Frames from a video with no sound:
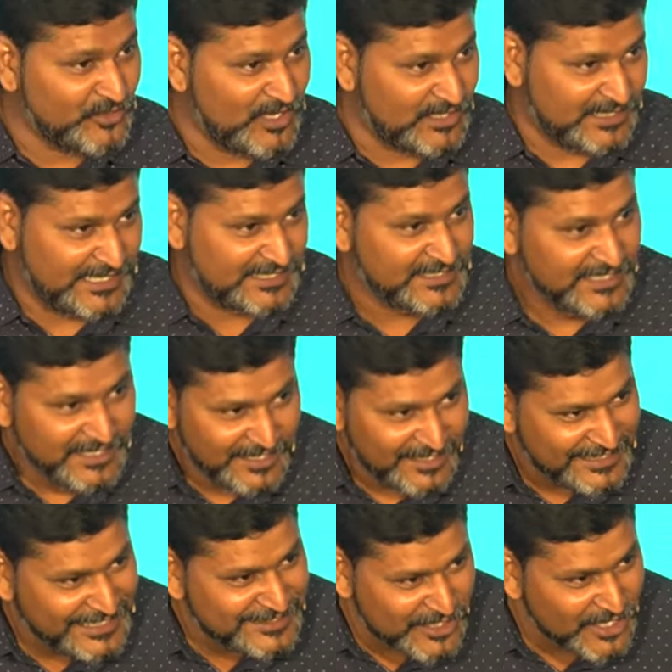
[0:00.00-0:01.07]
need to do all that.
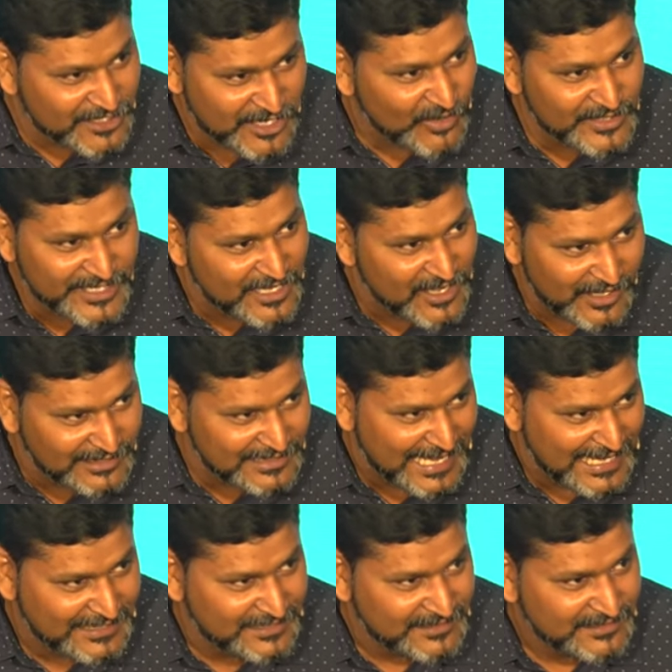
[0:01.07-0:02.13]
He's not counting
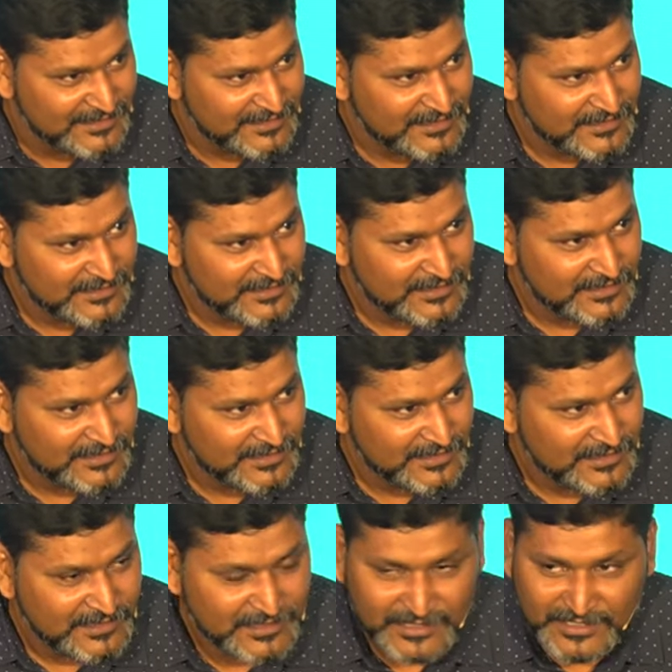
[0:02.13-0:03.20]
all that.
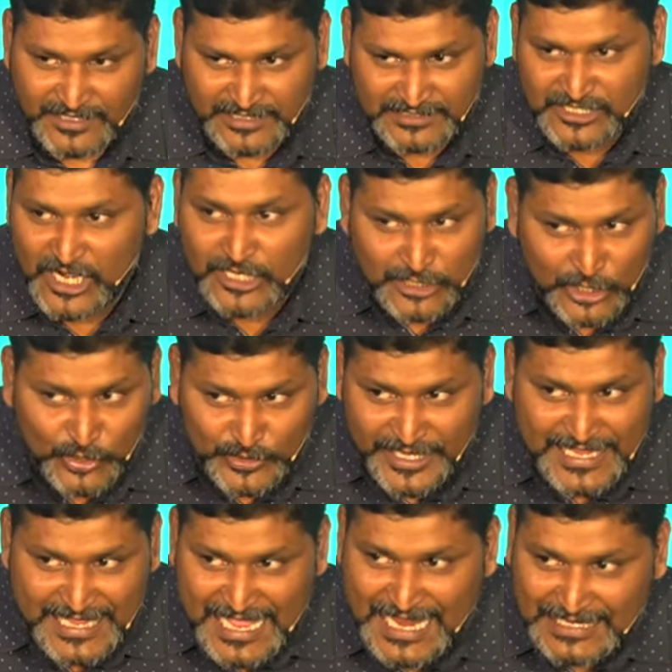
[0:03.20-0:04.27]
He's not
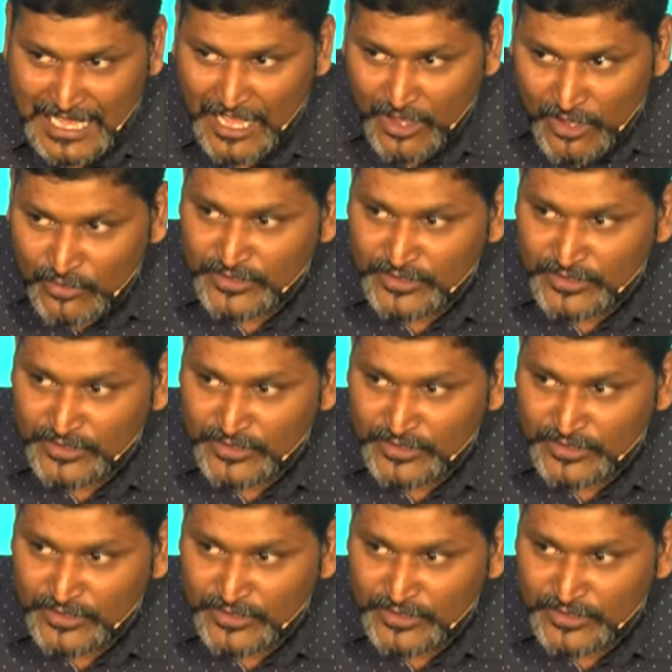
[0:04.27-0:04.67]
looking at